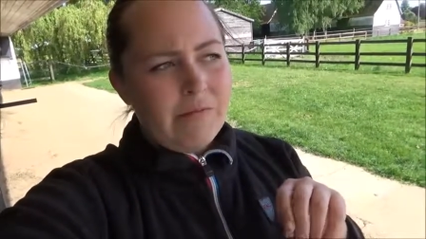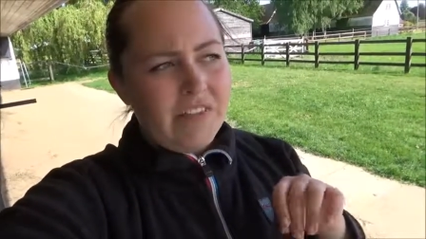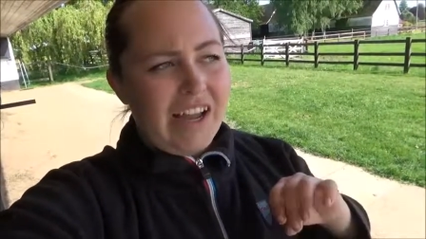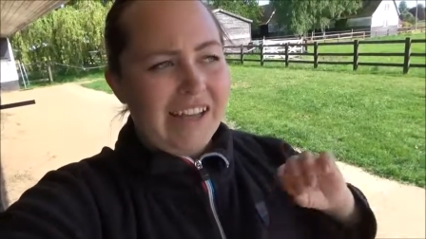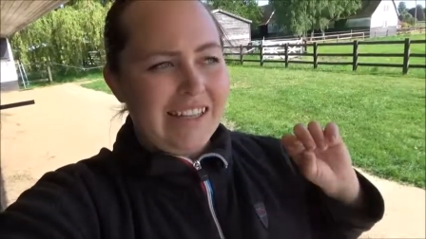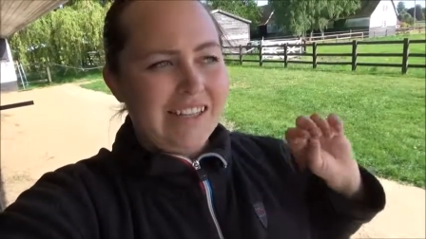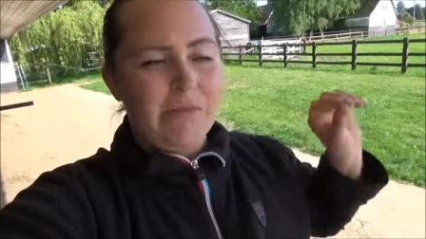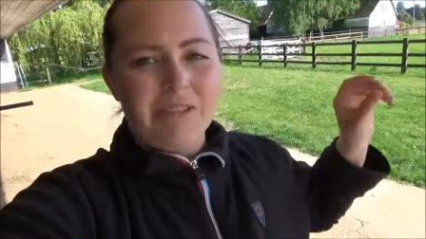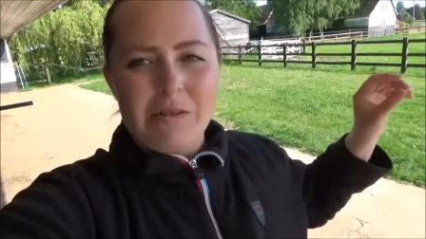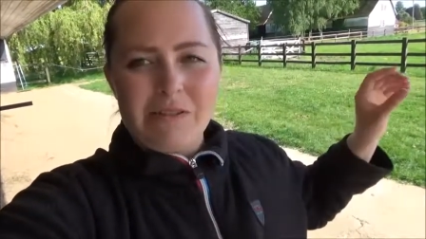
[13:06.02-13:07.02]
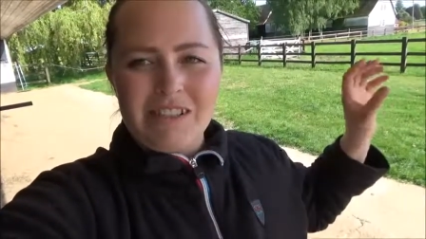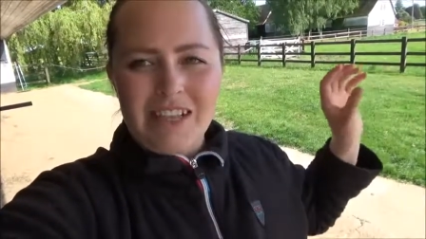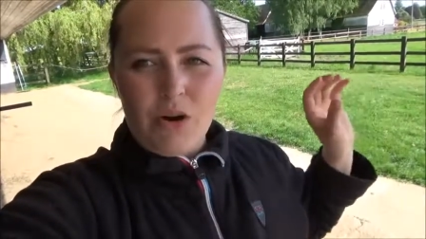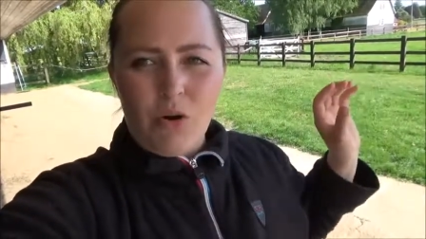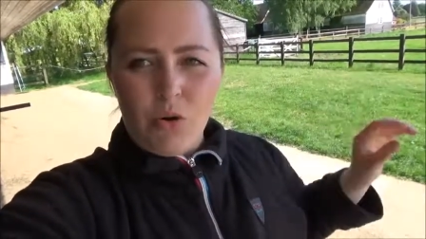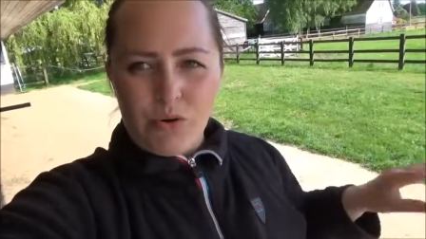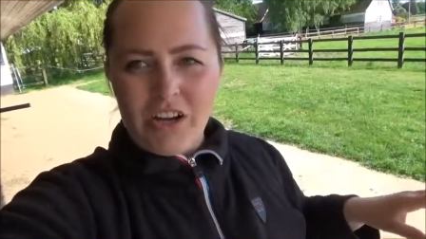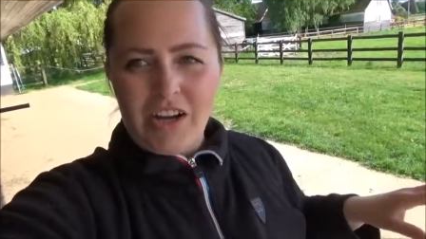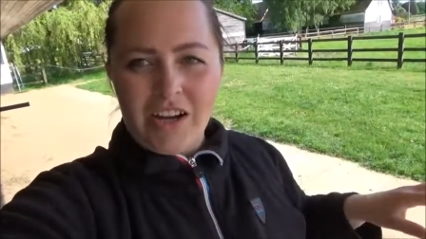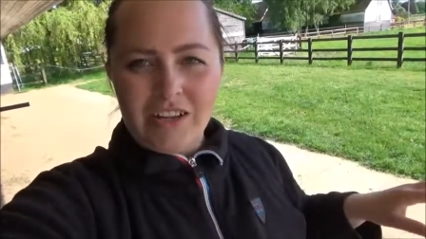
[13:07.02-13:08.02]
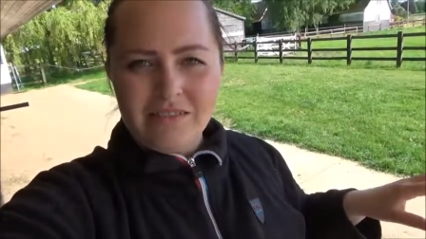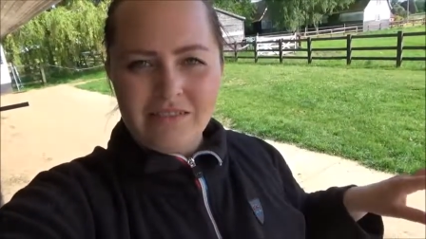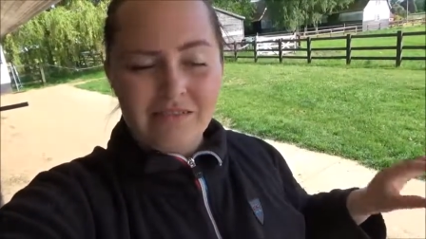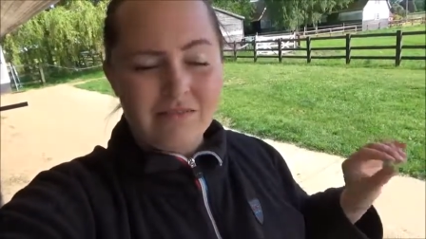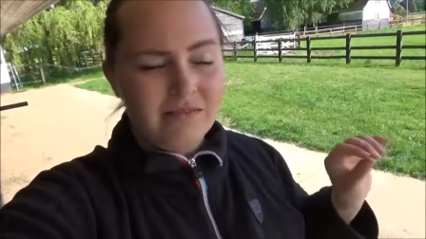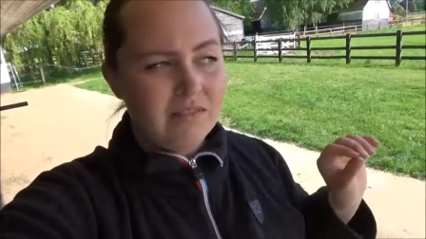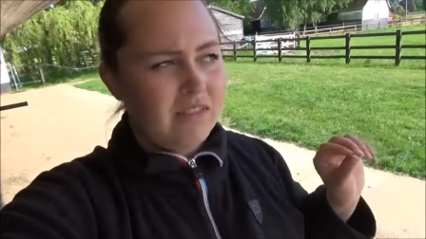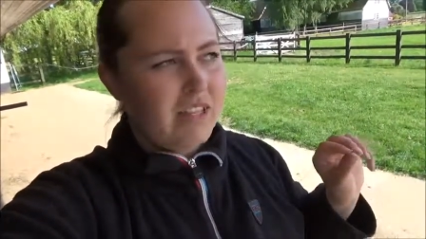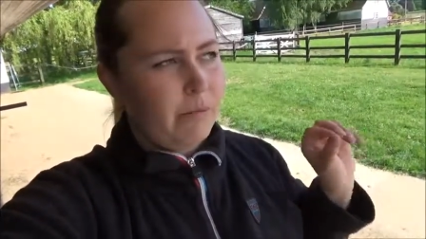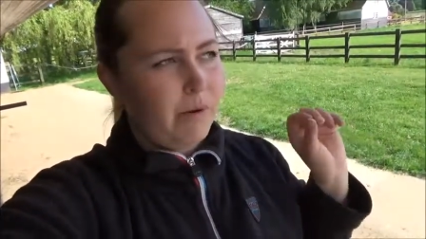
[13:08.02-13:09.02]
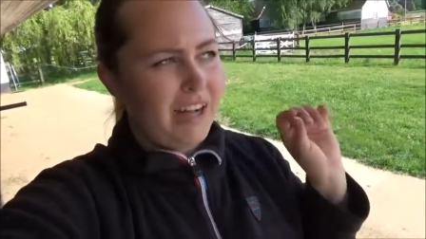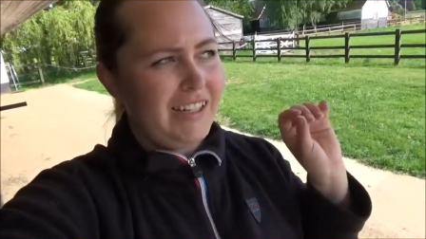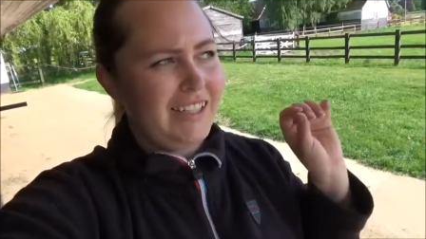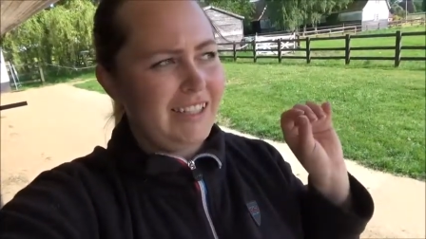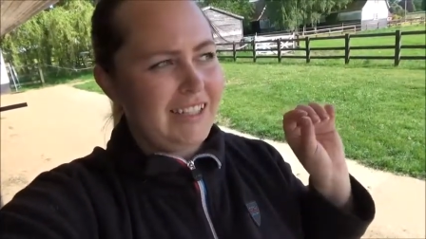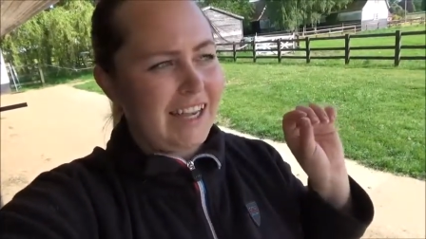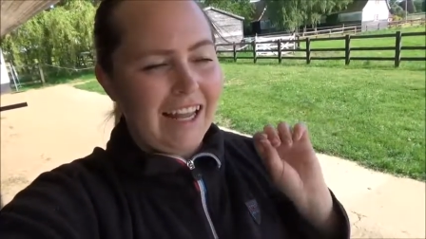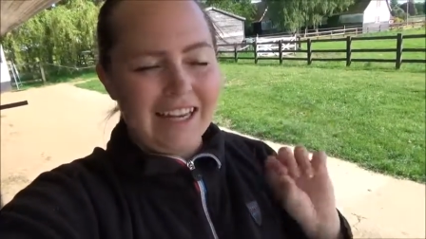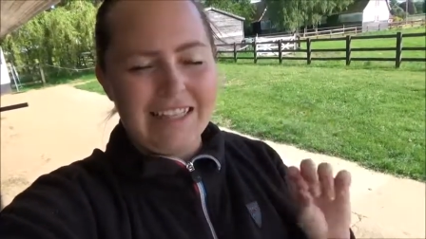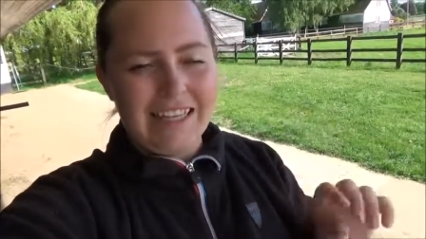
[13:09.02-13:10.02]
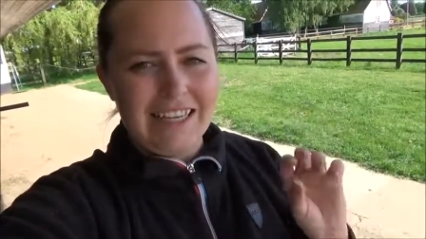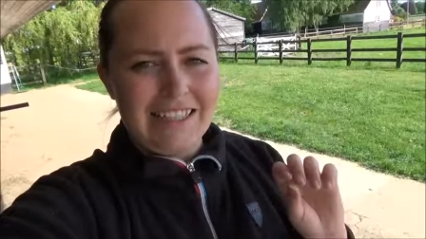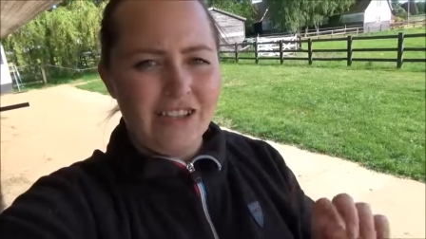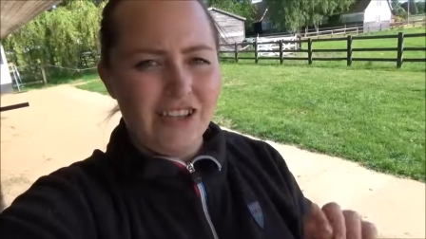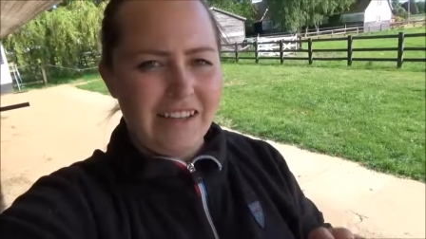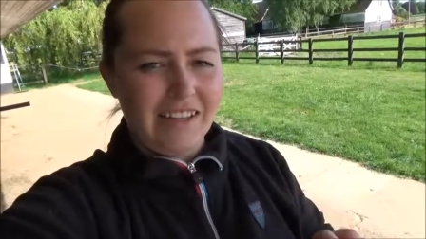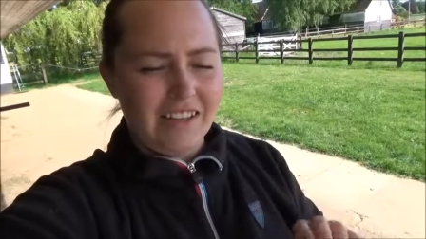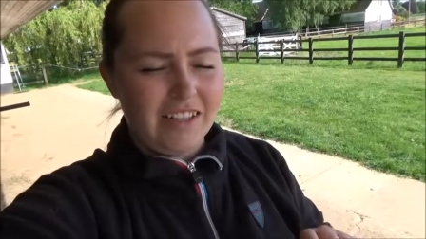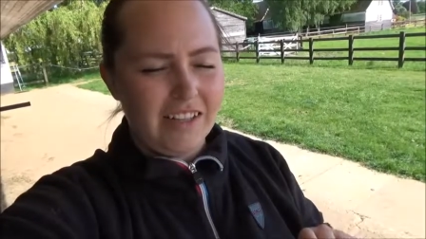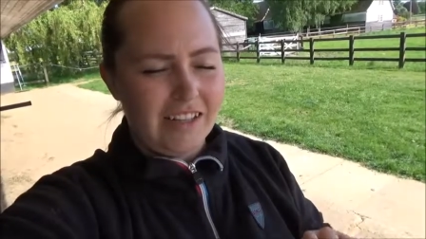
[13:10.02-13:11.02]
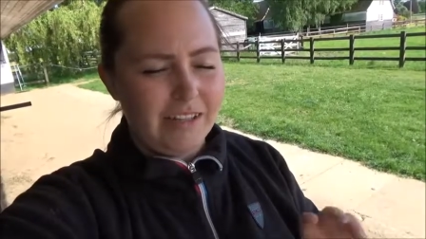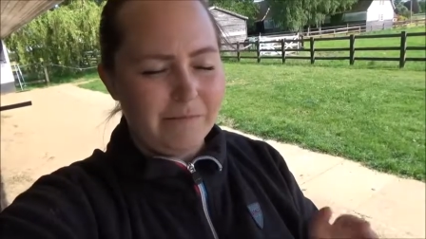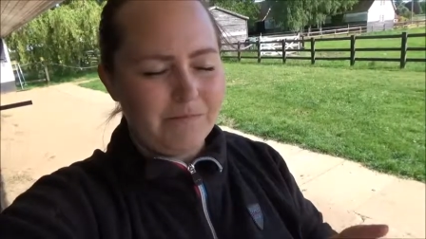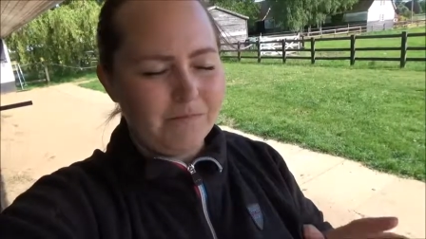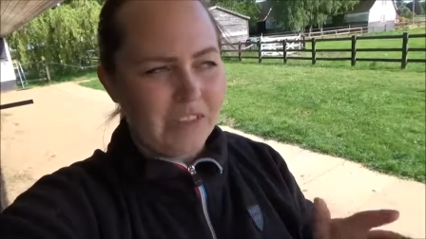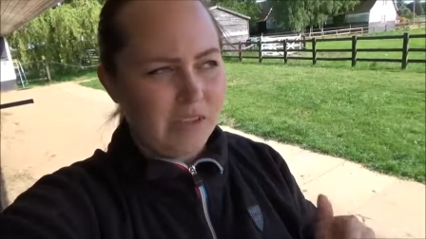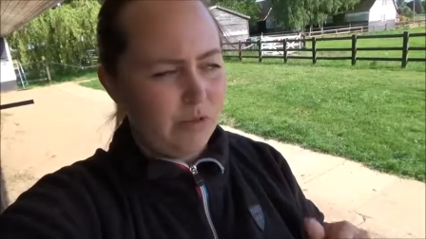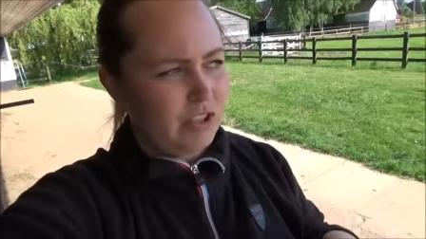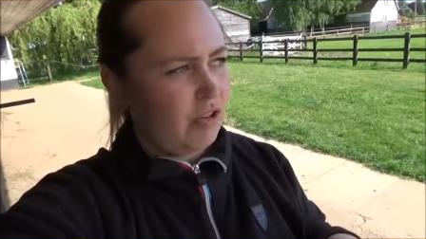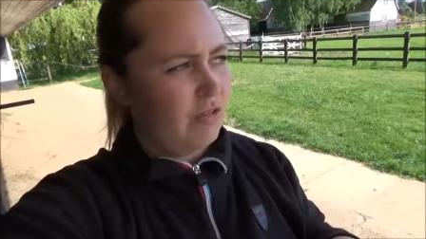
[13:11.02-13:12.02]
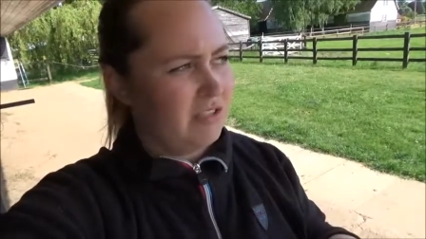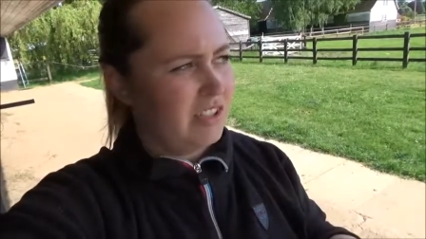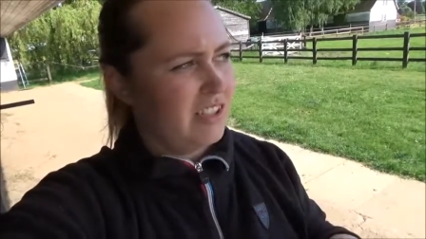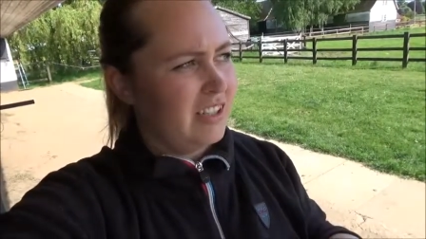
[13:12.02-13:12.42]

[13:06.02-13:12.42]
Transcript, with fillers: I can sometimes still get on her, but I need to kind of take it into, a, um, what's it called?